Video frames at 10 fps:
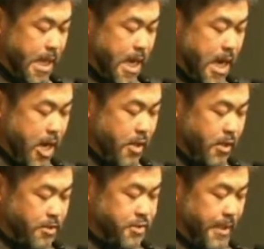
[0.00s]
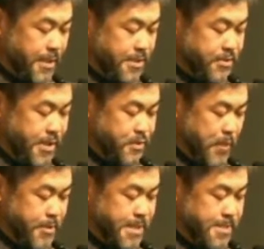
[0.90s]
our cultural industries
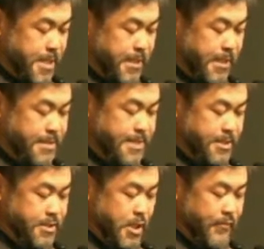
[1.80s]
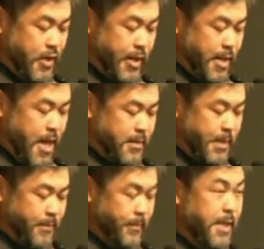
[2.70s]
represent a key sector of our economy,
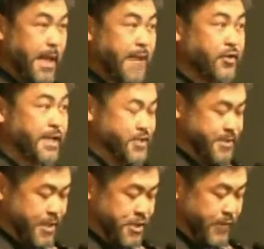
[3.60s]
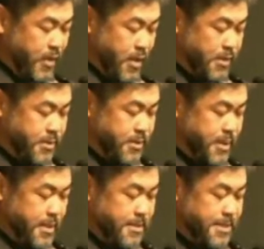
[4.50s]
and their intersection of art,
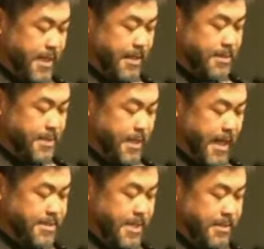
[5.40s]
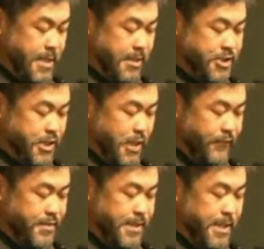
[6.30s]
science, and technology
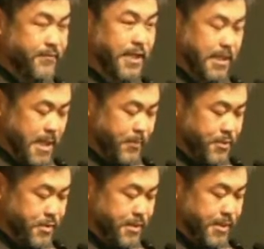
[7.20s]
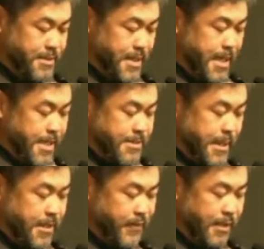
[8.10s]
offers infinite opportunities to
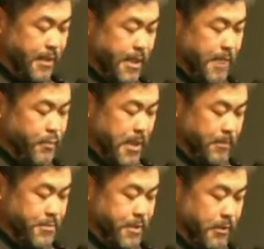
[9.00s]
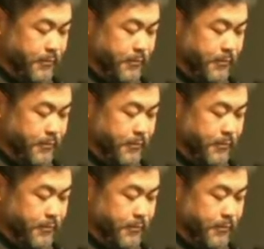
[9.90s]
innovate and problem solve.